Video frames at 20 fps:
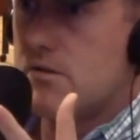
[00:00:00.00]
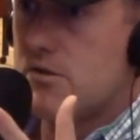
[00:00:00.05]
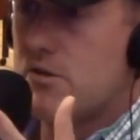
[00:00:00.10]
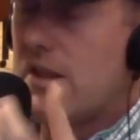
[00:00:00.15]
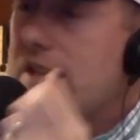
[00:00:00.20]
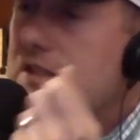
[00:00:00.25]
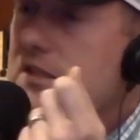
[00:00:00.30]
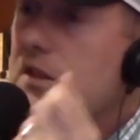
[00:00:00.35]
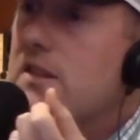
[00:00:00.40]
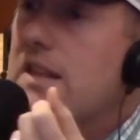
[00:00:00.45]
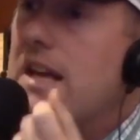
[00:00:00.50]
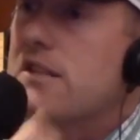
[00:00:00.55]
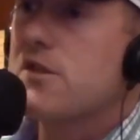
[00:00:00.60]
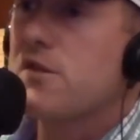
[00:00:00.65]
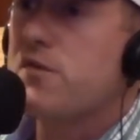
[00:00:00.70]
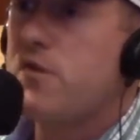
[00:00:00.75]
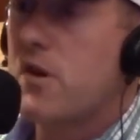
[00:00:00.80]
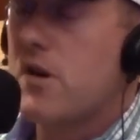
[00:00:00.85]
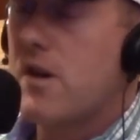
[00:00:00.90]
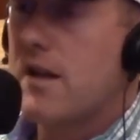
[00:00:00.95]
that's
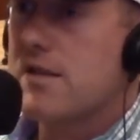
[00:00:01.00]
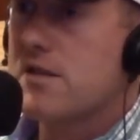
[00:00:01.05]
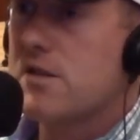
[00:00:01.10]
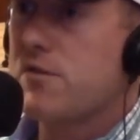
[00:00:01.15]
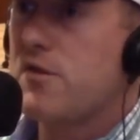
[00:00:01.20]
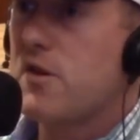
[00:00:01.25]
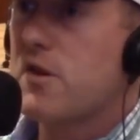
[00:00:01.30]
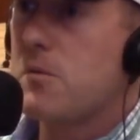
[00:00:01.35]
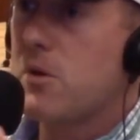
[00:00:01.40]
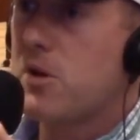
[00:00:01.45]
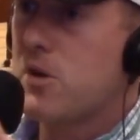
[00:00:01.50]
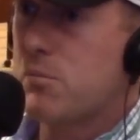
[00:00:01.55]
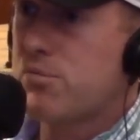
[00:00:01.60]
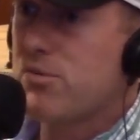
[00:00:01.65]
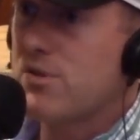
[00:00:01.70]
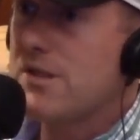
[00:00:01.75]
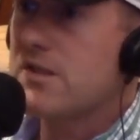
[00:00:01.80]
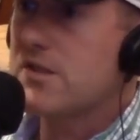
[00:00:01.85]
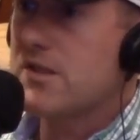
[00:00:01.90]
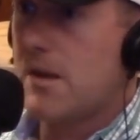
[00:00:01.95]
a fundamental
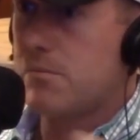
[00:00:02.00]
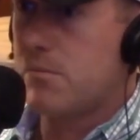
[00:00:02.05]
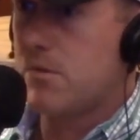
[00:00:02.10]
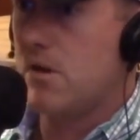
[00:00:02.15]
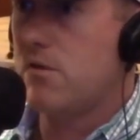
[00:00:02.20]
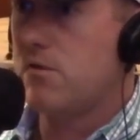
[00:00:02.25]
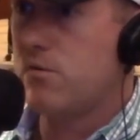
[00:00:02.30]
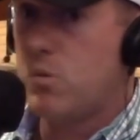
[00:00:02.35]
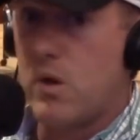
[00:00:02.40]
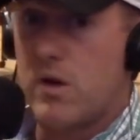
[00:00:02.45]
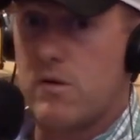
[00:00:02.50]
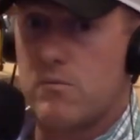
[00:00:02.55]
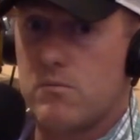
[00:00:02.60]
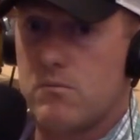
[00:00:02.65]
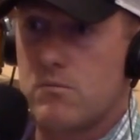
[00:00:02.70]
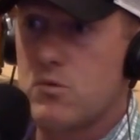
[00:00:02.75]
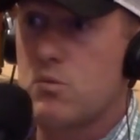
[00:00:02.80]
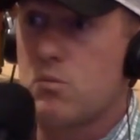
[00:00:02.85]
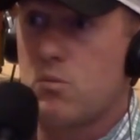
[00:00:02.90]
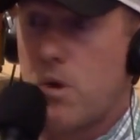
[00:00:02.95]
precept of what
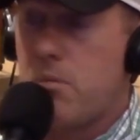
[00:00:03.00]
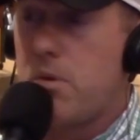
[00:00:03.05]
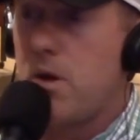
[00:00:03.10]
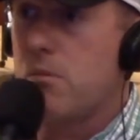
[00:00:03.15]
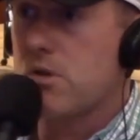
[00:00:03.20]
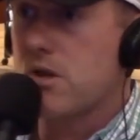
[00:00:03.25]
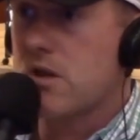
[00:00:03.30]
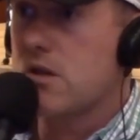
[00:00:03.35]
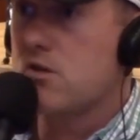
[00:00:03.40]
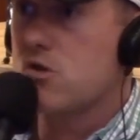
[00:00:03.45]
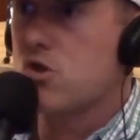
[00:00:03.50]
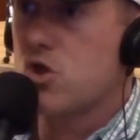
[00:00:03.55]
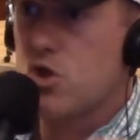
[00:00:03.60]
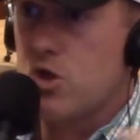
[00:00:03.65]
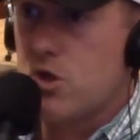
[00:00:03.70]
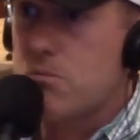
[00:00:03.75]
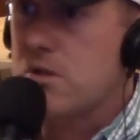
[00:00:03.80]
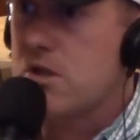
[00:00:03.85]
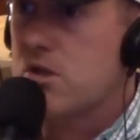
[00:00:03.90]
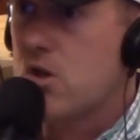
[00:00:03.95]
Republicans
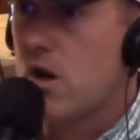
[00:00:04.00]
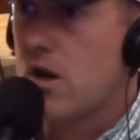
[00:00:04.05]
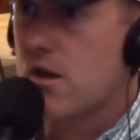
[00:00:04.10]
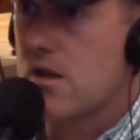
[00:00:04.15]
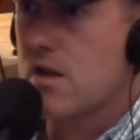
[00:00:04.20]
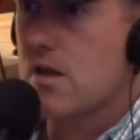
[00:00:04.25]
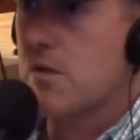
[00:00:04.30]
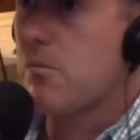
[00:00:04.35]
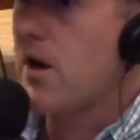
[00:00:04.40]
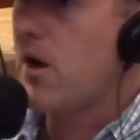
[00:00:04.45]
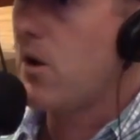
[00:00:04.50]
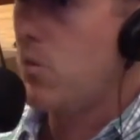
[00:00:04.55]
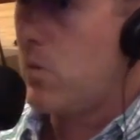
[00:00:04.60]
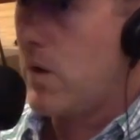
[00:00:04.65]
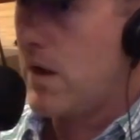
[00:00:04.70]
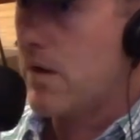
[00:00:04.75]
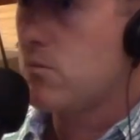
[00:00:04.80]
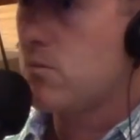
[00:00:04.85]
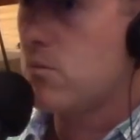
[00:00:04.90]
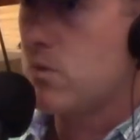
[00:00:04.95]
should be talking about
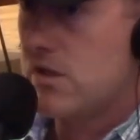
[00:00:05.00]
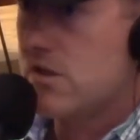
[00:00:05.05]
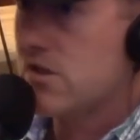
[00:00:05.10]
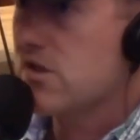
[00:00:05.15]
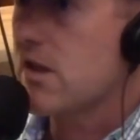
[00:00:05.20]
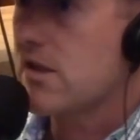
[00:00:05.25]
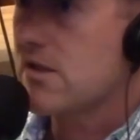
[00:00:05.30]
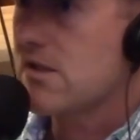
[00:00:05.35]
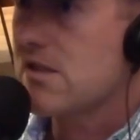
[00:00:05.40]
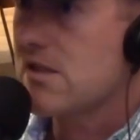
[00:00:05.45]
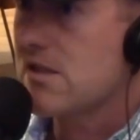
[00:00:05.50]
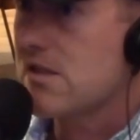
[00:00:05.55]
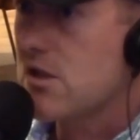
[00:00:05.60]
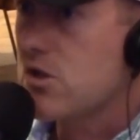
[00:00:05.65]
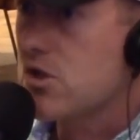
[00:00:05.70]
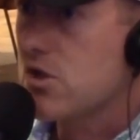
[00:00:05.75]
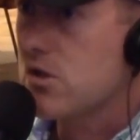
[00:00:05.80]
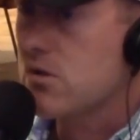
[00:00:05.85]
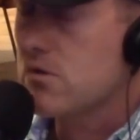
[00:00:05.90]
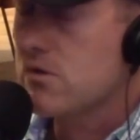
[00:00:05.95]
when we discuss these
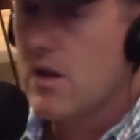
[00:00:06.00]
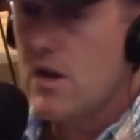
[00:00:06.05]
issues,